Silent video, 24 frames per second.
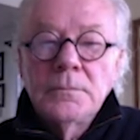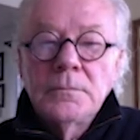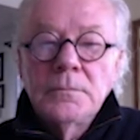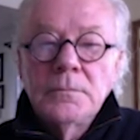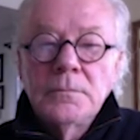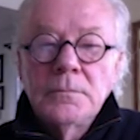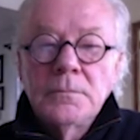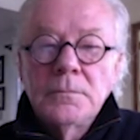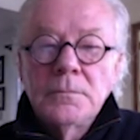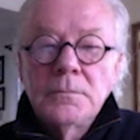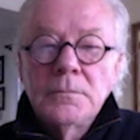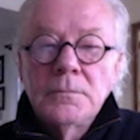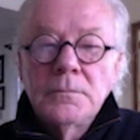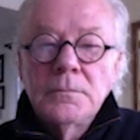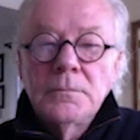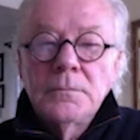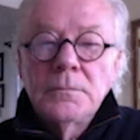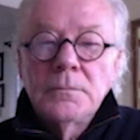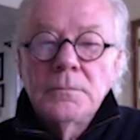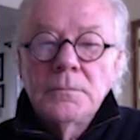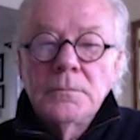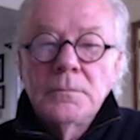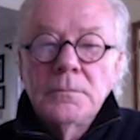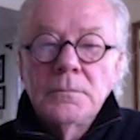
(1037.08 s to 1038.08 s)

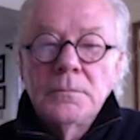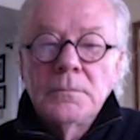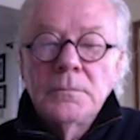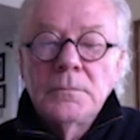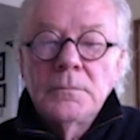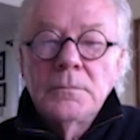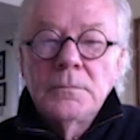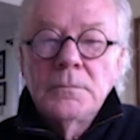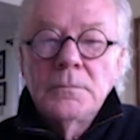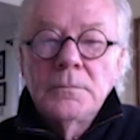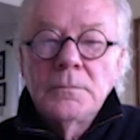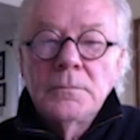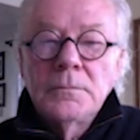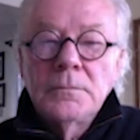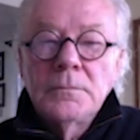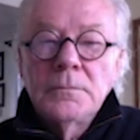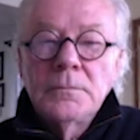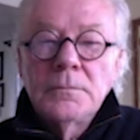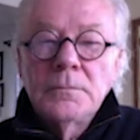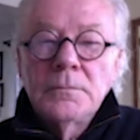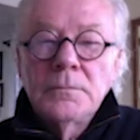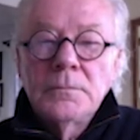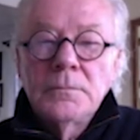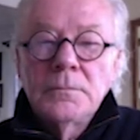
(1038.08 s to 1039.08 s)

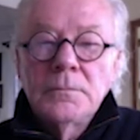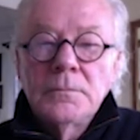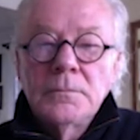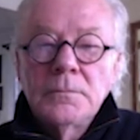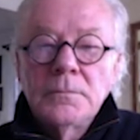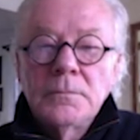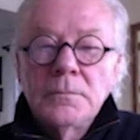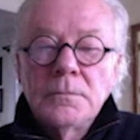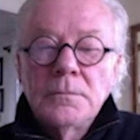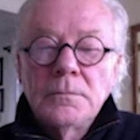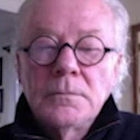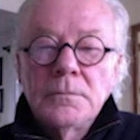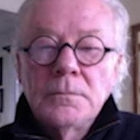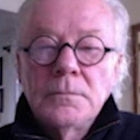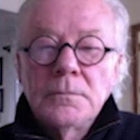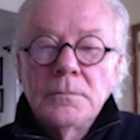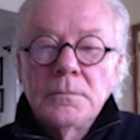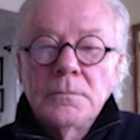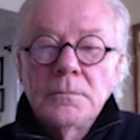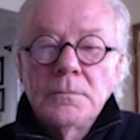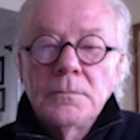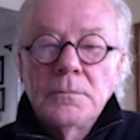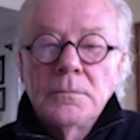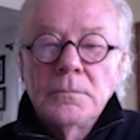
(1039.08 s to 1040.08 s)

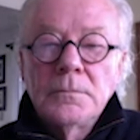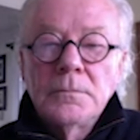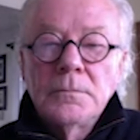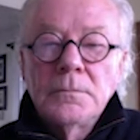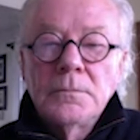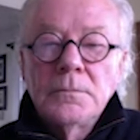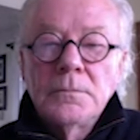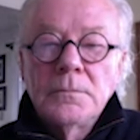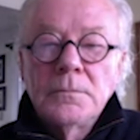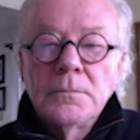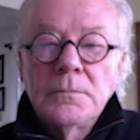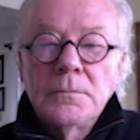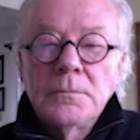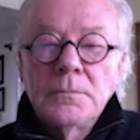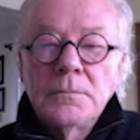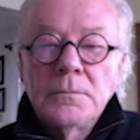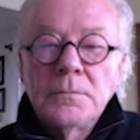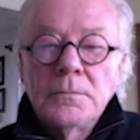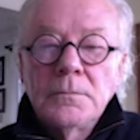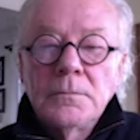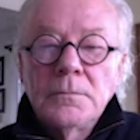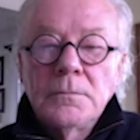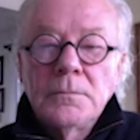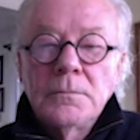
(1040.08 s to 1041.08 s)

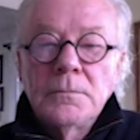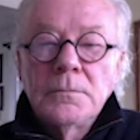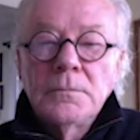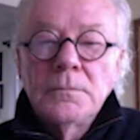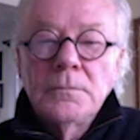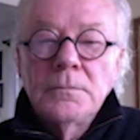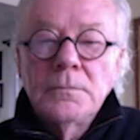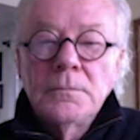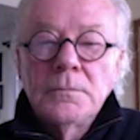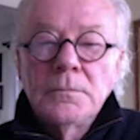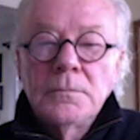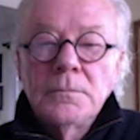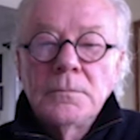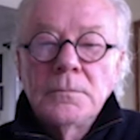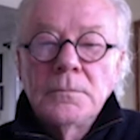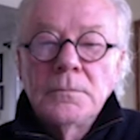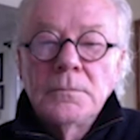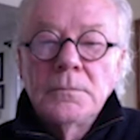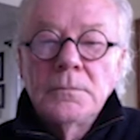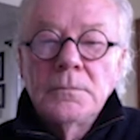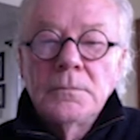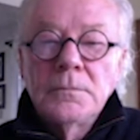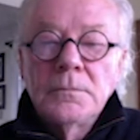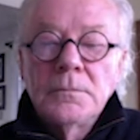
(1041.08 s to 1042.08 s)

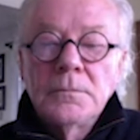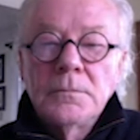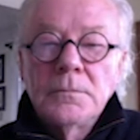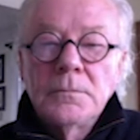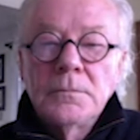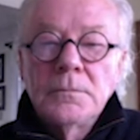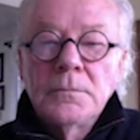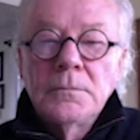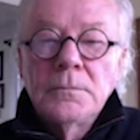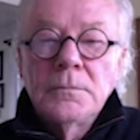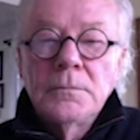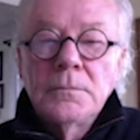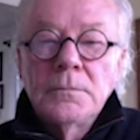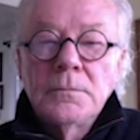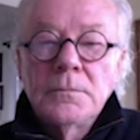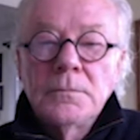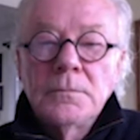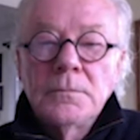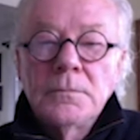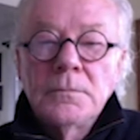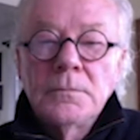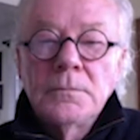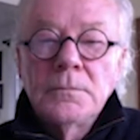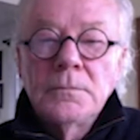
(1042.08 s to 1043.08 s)

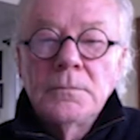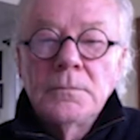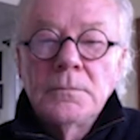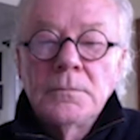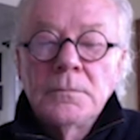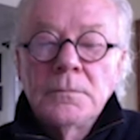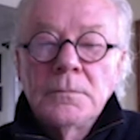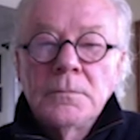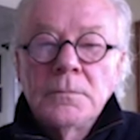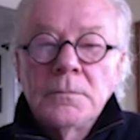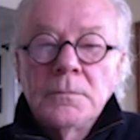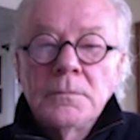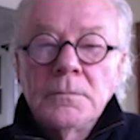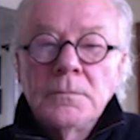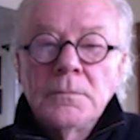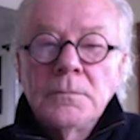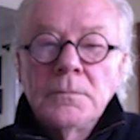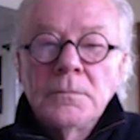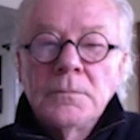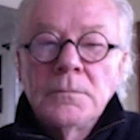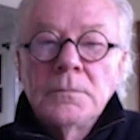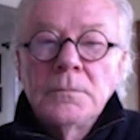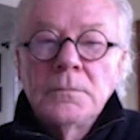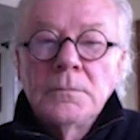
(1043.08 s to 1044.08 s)

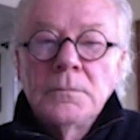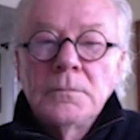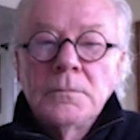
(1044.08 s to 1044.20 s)
[no speech]